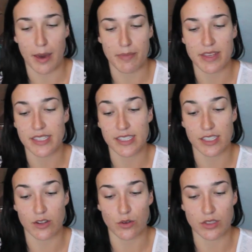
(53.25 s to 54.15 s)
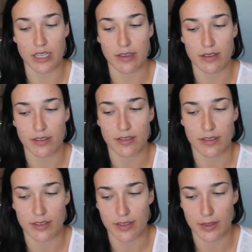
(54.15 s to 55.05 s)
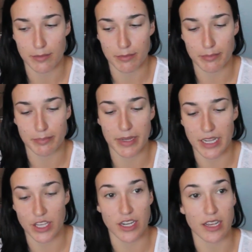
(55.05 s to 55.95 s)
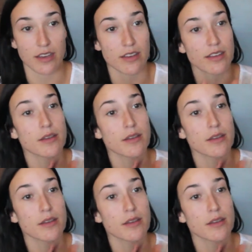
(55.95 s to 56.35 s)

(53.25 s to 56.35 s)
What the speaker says: This is an oldie, but a goodie.